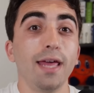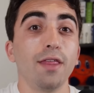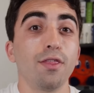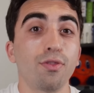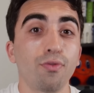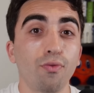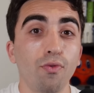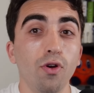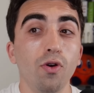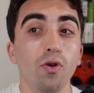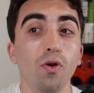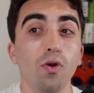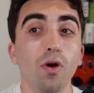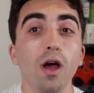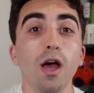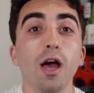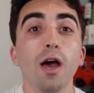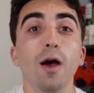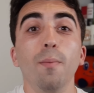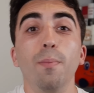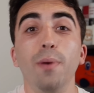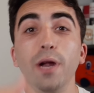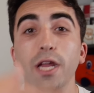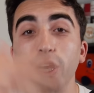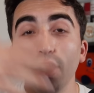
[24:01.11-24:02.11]
through,
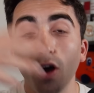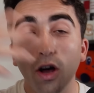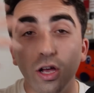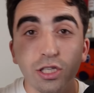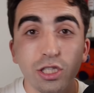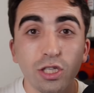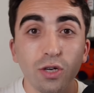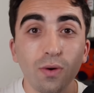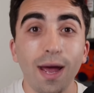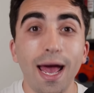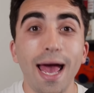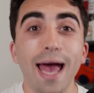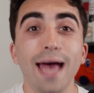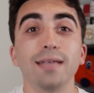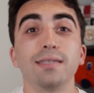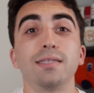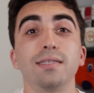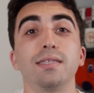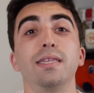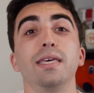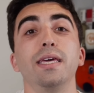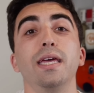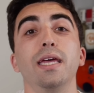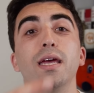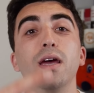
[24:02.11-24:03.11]
but he also has
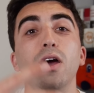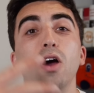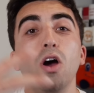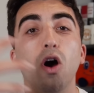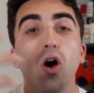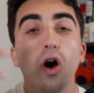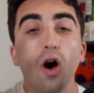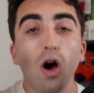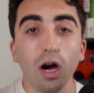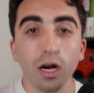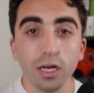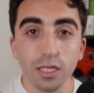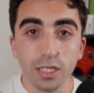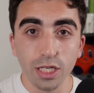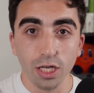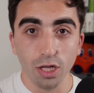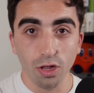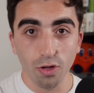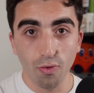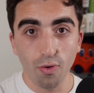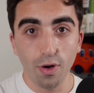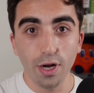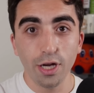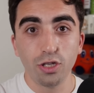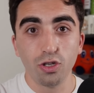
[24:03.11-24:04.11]
the
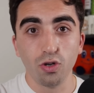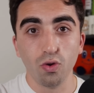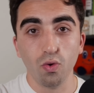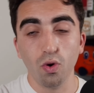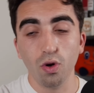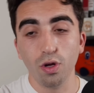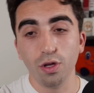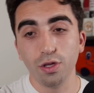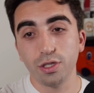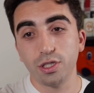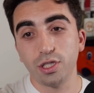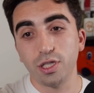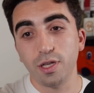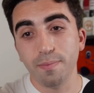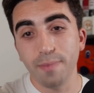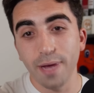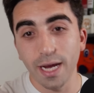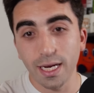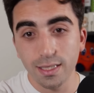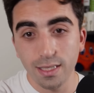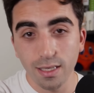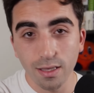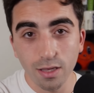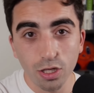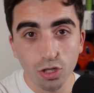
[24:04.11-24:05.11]
auxiliary tools to
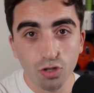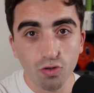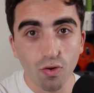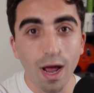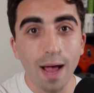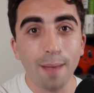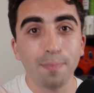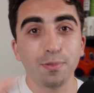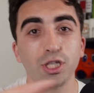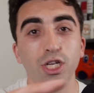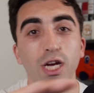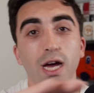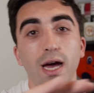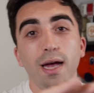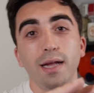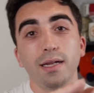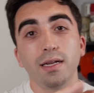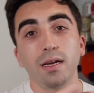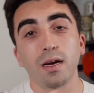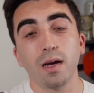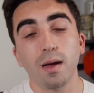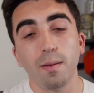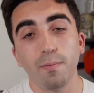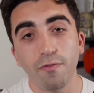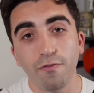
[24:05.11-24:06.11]
mix in the drop shot and to
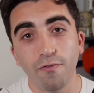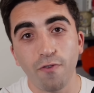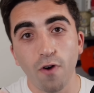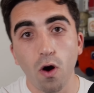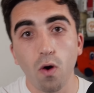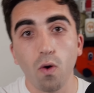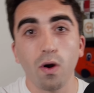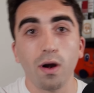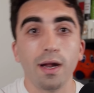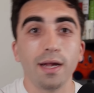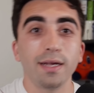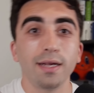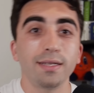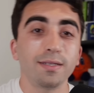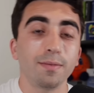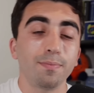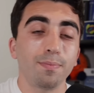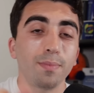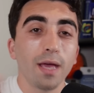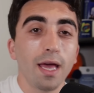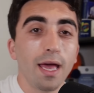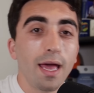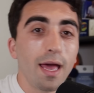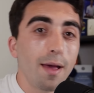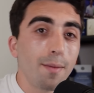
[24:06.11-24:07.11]
come forward and to
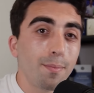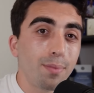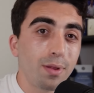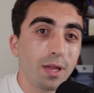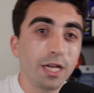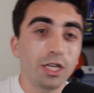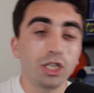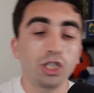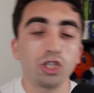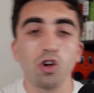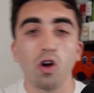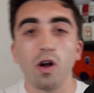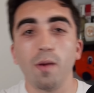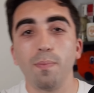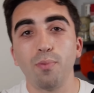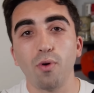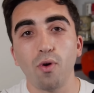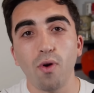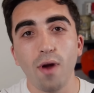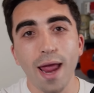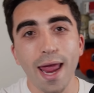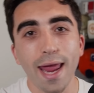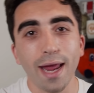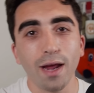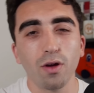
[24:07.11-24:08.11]
play sharper
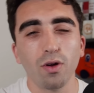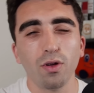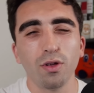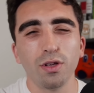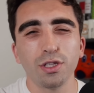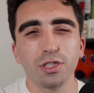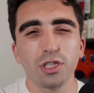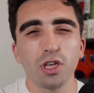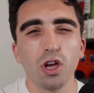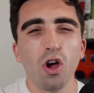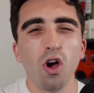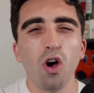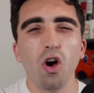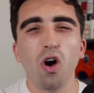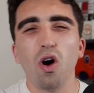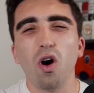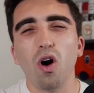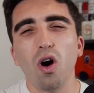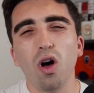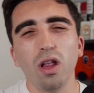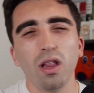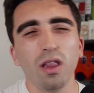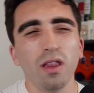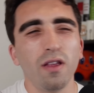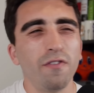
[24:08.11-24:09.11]
angles,
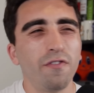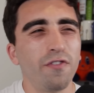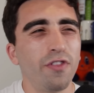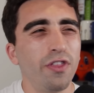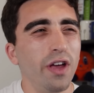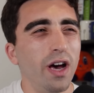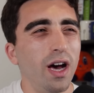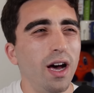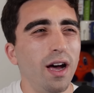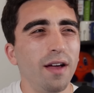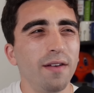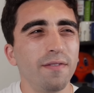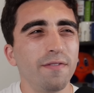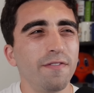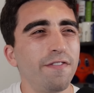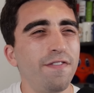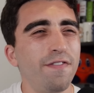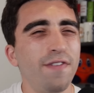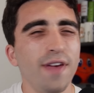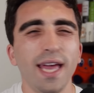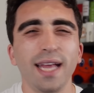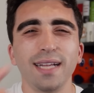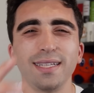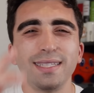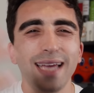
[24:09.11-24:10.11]
all of the
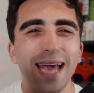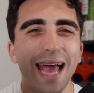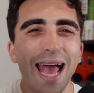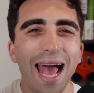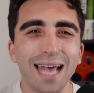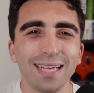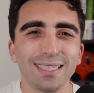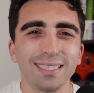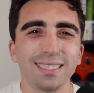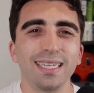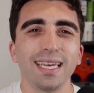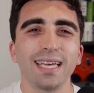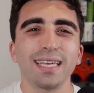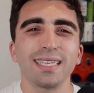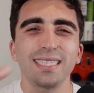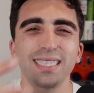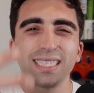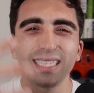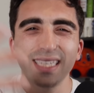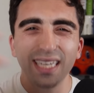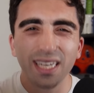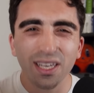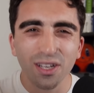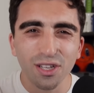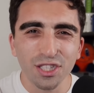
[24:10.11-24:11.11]
fantastic
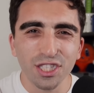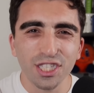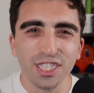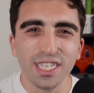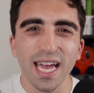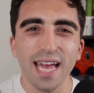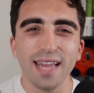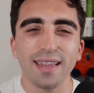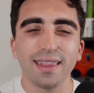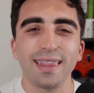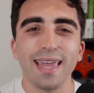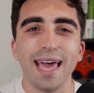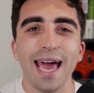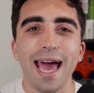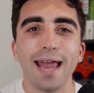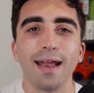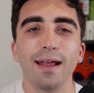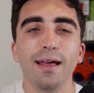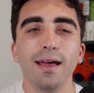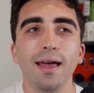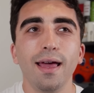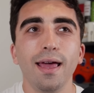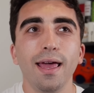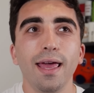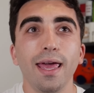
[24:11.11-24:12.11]
skill set that
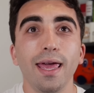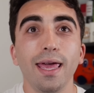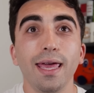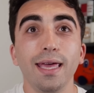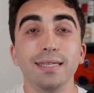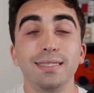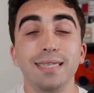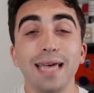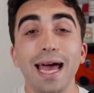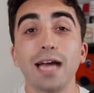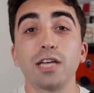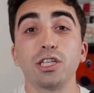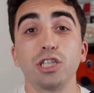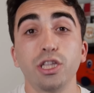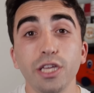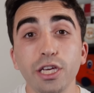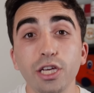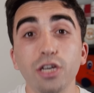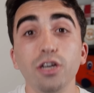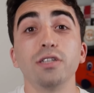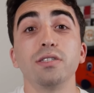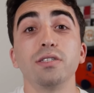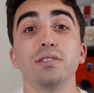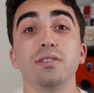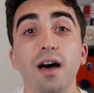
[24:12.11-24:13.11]
is actually
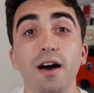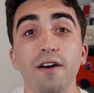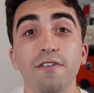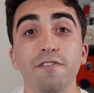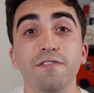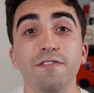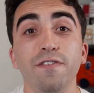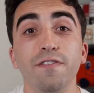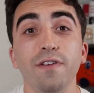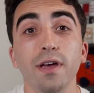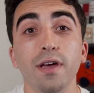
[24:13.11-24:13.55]
good enough